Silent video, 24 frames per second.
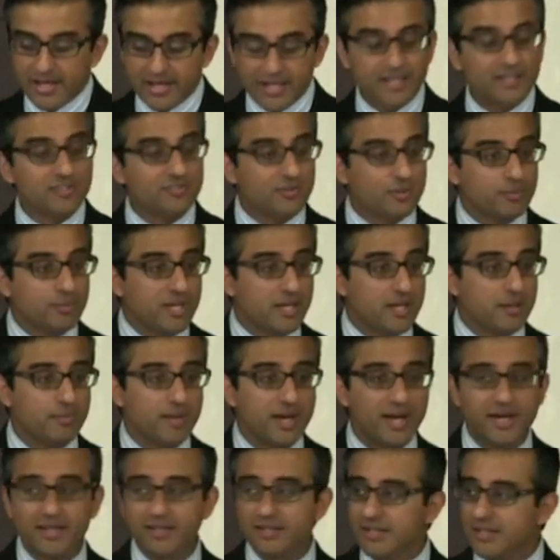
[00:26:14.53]
He's from
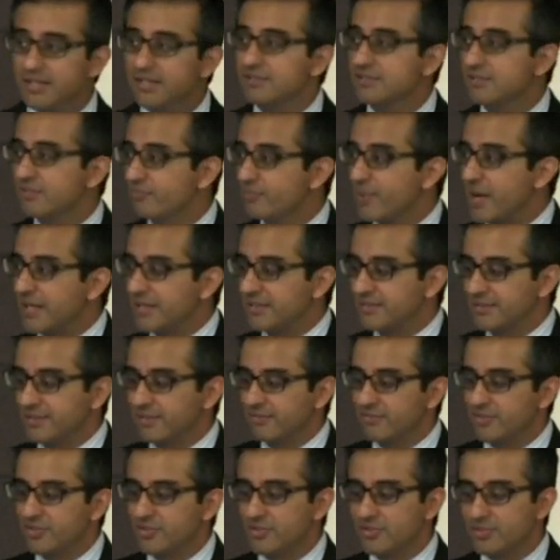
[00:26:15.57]
Kirman, he's a
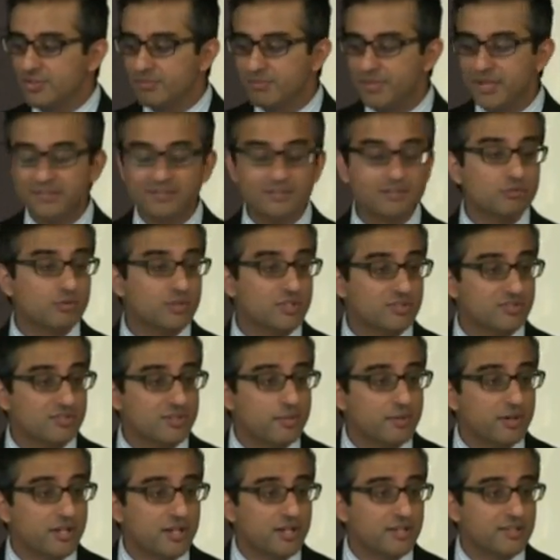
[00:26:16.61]
practicing physician, makes his way to
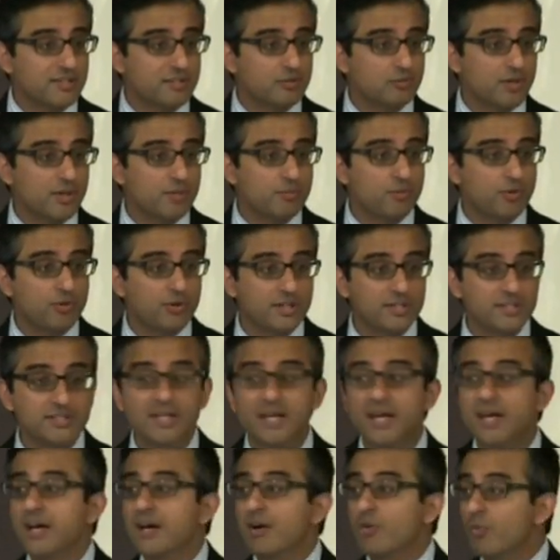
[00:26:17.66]
Samarkand at one
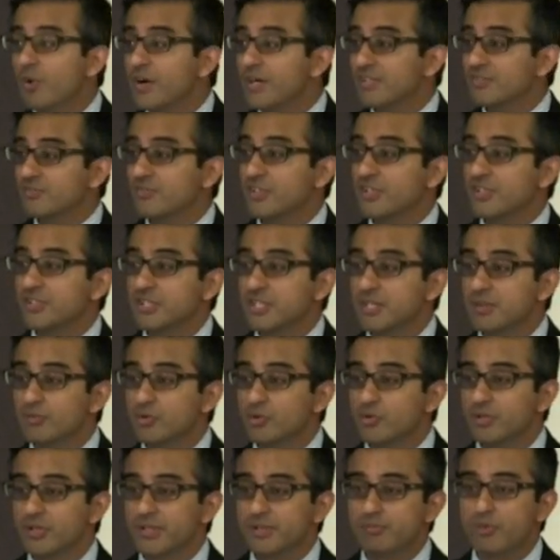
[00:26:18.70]
point, works for the
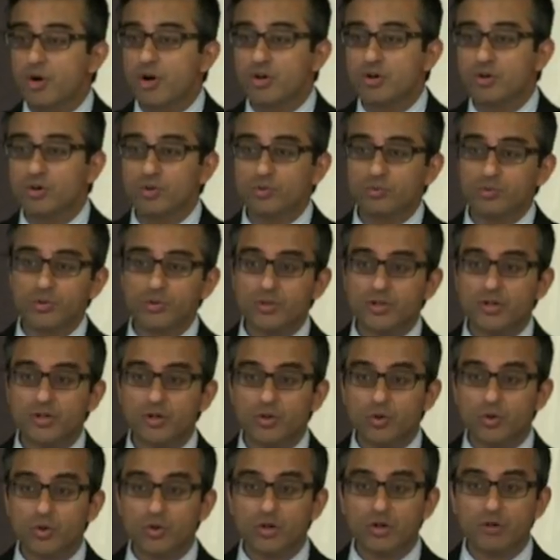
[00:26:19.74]
Timurid Mongol
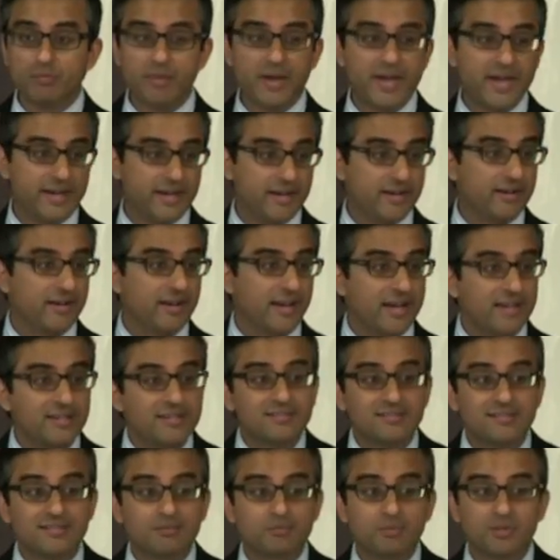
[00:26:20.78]
ruler Ulugh Beg, and
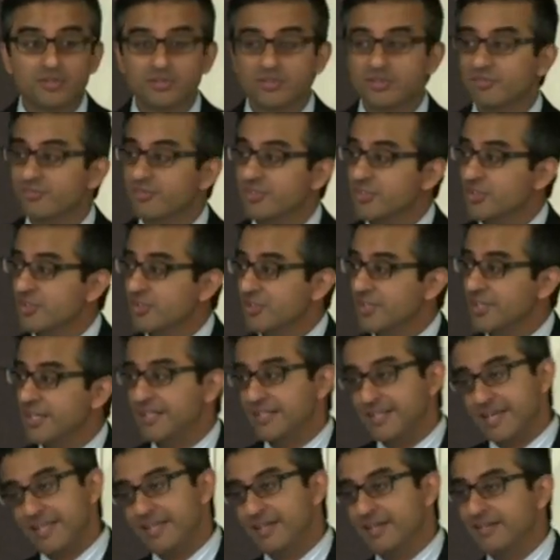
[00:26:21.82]
is his personal physician
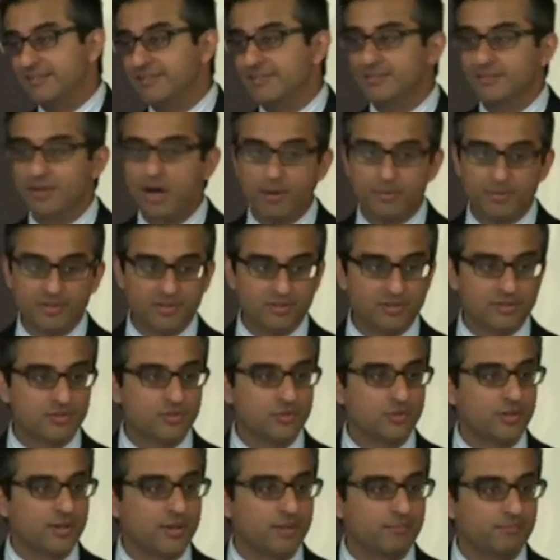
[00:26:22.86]
and dedicates his commentaries
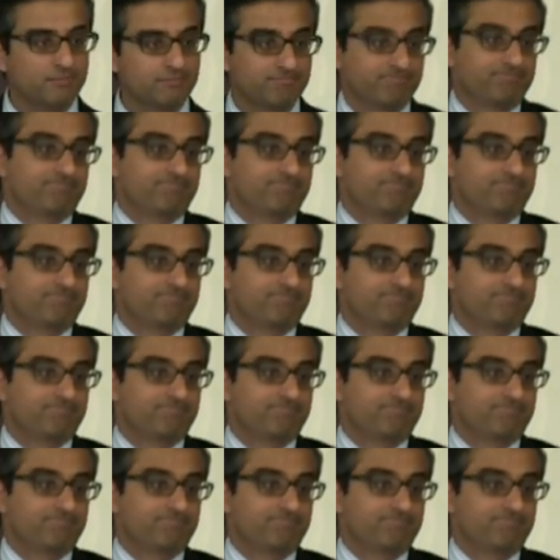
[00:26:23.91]
to him.